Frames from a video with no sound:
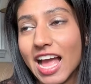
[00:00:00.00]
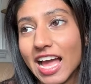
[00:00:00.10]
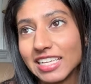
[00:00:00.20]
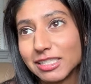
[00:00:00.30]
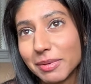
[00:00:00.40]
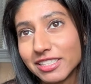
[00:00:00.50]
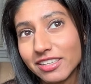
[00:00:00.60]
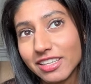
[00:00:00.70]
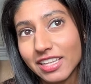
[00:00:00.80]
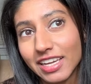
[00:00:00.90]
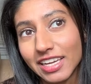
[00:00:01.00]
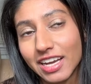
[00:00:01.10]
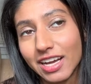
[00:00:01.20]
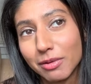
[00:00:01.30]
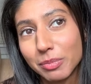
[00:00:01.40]
And he's basically like,
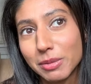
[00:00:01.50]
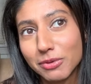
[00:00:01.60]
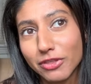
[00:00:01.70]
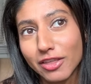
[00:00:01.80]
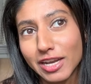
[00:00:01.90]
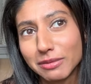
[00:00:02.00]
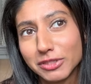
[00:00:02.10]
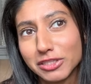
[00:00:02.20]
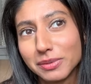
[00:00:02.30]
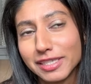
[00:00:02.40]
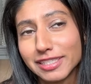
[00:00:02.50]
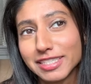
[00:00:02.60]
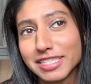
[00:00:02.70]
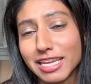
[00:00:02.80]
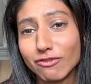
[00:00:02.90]
people thought that I was doing it to
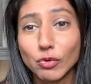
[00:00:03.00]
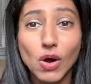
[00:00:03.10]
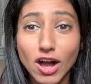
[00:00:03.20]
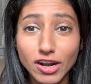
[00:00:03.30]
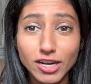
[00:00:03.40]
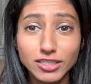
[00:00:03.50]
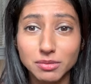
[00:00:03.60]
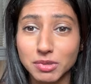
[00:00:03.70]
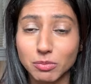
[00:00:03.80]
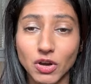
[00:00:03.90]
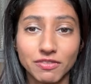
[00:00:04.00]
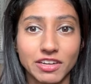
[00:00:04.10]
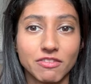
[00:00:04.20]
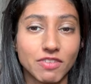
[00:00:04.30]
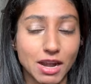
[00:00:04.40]
save water, to be more of
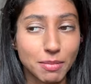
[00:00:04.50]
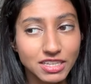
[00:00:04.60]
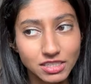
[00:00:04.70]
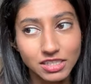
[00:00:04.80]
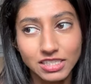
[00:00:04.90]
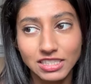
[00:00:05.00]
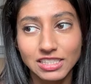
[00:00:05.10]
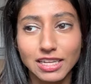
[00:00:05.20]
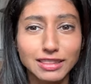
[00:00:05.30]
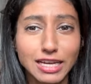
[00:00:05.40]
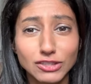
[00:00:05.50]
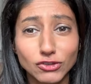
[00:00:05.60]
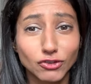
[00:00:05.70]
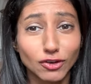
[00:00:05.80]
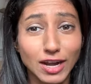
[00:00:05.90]
an environmentalist. And he's like, that's
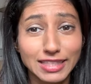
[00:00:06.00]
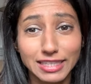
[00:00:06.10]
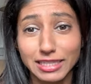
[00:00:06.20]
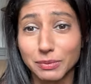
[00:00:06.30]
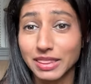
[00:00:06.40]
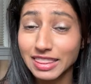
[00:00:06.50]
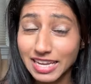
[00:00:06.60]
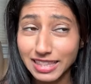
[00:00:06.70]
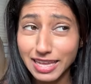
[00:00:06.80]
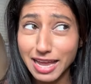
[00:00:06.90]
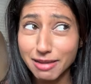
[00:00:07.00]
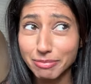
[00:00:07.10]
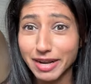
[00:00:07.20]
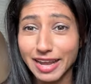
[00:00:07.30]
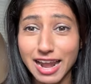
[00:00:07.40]
great that they would think that,
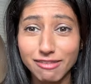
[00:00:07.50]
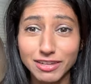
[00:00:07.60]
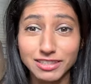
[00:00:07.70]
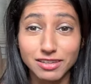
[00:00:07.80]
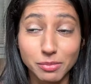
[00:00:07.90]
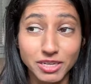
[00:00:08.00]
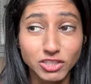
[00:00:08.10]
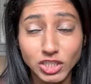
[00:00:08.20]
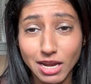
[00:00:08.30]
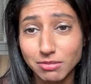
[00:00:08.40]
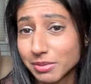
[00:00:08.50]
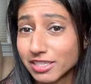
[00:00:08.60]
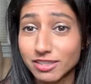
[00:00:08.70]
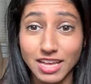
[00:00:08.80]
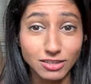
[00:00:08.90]
but I kind of felt a little bit ashamed,
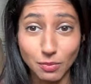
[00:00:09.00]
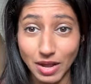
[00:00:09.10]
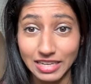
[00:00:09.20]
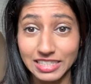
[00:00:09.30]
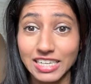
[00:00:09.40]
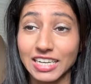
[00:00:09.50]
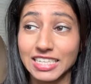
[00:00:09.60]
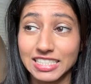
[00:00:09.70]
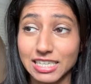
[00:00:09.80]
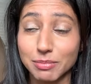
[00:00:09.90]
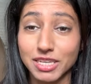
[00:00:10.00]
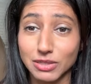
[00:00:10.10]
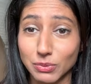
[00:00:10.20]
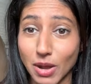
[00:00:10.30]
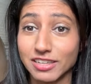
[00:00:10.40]
because that's not why I did it. I did it because I
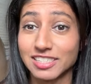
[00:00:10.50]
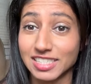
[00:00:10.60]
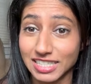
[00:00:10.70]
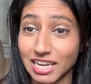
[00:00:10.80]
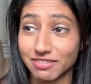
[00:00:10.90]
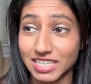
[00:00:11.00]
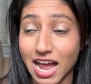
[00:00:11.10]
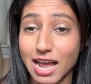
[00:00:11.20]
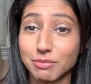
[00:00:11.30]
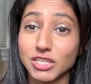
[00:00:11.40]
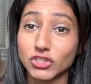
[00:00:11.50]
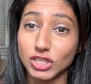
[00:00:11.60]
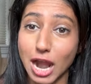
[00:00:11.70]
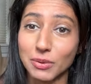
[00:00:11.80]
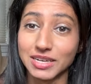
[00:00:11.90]
wanted to save time, because
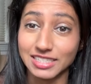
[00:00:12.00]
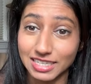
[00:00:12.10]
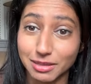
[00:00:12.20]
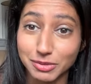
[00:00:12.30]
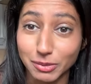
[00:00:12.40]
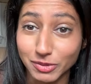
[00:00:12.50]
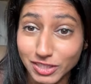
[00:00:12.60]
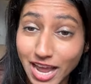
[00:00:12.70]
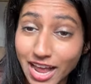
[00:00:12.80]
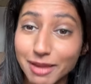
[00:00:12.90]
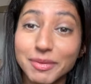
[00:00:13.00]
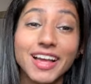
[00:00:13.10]
showering takes up so much time.